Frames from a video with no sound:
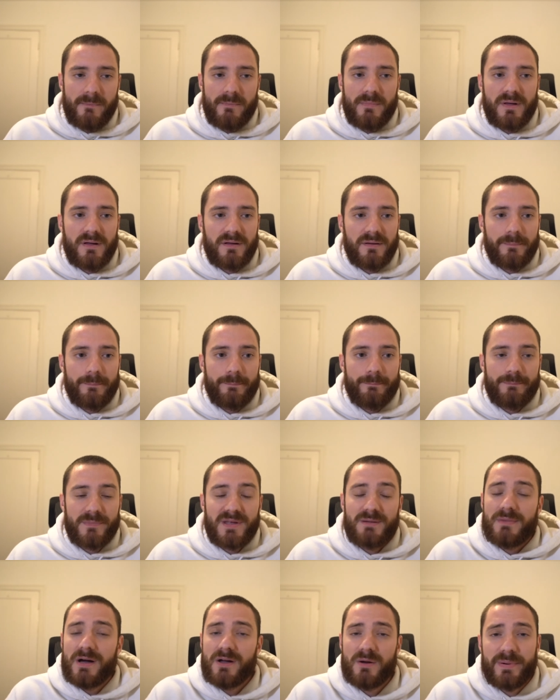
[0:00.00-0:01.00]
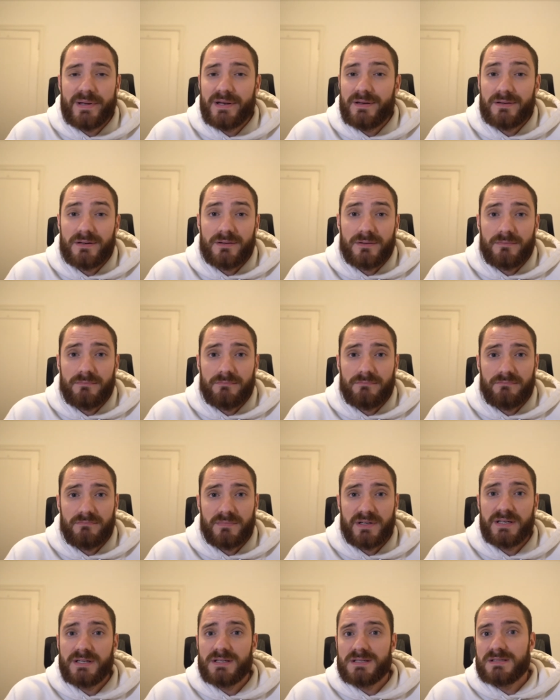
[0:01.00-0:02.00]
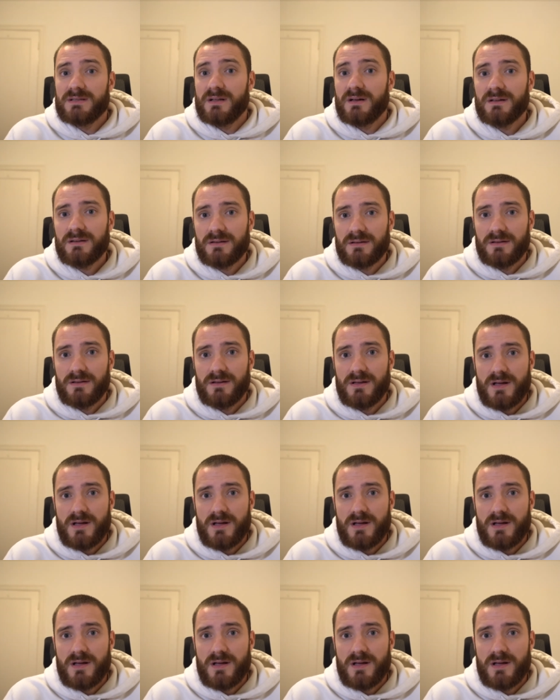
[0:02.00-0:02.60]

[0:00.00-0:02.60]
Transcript: In my opinion, it does not.